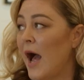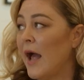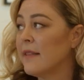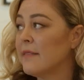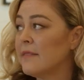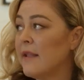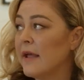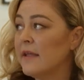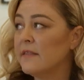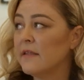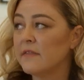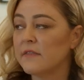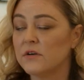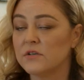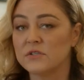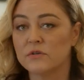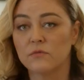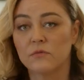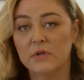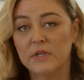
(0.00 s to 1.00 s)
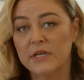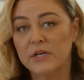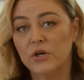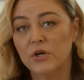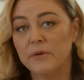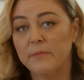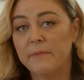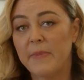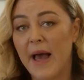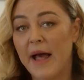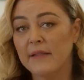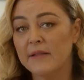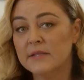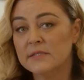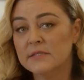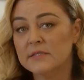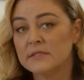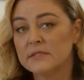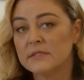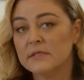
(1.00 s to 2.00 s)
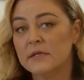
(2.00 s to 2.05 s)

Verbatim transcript: I like that there's a really good balance